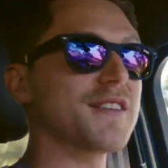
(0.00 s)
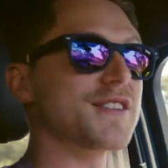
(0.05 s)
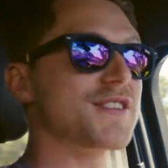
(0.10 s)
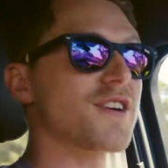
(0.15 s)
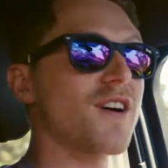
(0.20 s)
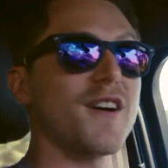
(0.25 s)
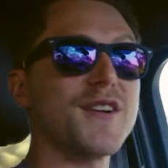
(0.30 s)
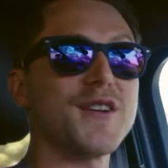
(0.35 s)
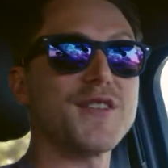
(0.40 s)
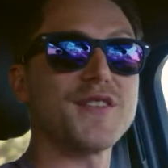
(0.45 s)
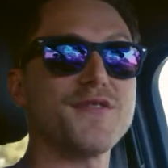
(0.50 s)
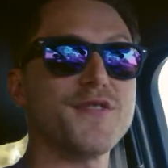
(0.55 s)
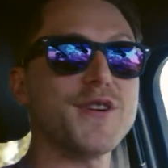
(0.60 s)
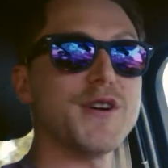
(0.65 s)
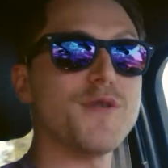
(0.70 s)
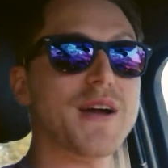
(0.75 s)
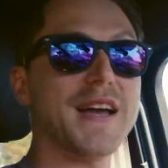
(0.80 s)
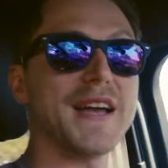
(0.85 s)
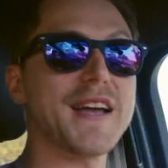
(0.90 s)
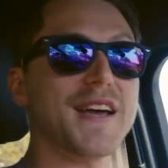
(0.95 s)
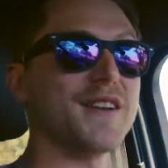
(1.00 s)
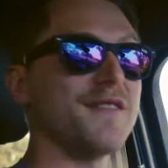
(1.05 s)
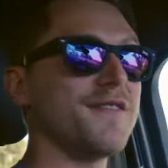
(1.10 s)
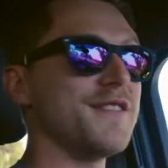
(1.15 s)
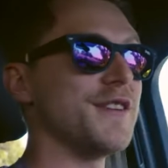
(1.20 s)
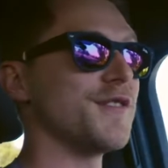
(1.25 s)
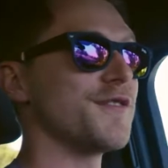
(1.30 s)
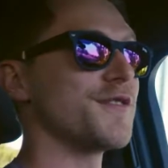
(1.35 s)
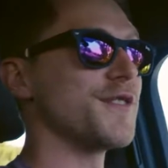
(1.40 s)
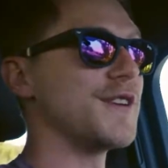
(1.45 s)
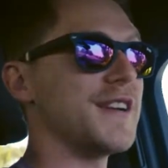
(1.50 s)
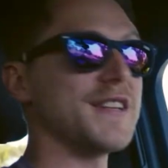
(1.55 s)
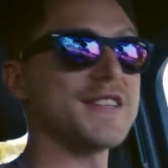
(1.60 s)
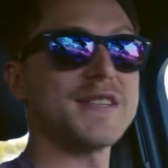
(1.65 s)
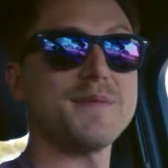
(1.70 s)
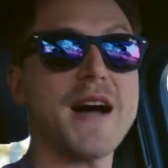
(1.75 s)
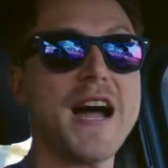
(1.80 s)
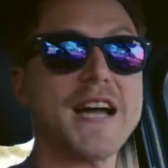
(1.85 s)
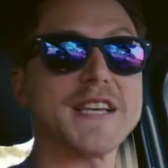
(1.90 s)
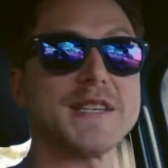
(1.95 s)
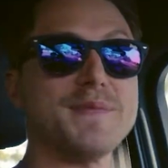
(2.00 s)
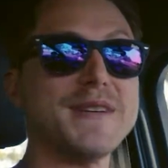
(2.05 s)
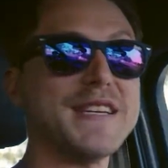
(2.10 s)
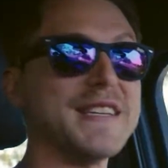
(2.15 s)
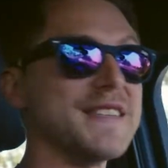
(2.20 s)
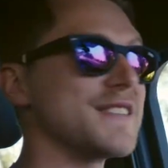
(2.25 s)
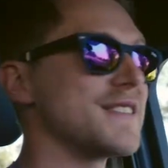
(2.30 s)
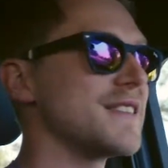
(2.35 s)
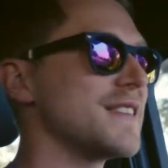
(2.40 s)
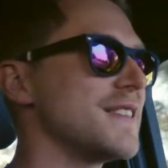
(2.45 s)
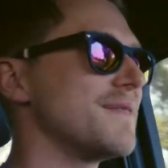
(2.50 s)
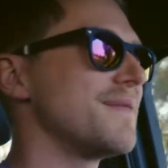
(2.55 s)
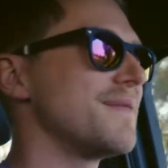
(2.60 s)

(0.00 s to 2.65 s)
this car onto the freeway and get a feel for it at some high speeds.